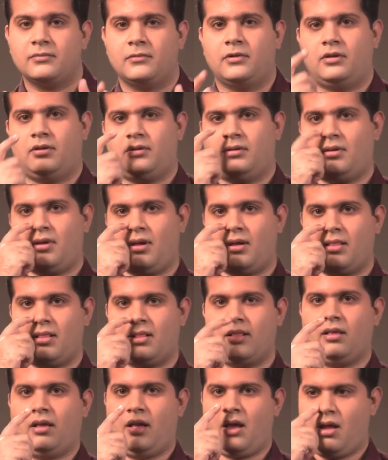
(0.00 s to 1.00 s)
Sachhi
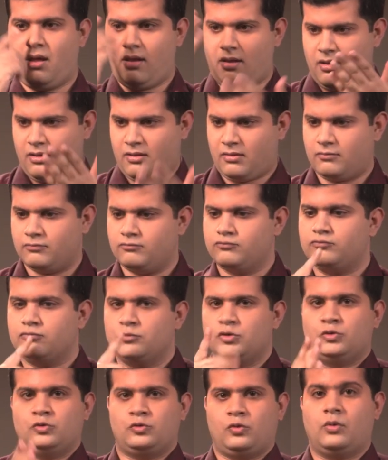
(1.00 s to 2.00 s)
Saheli
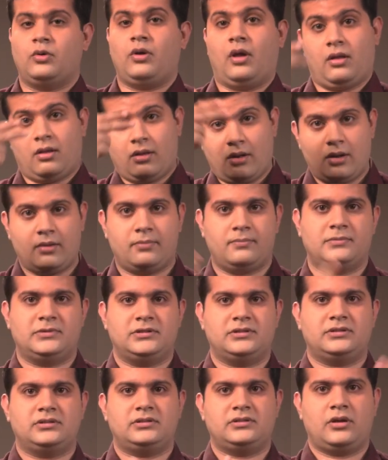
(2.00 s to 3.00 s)
organized a
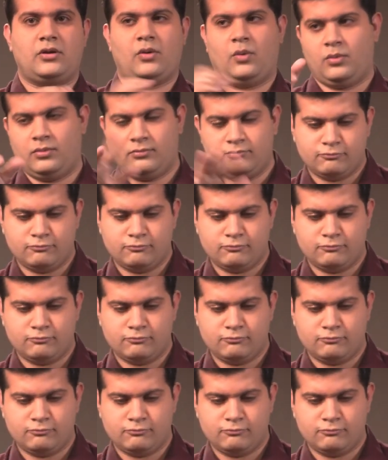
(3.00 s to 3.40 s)
program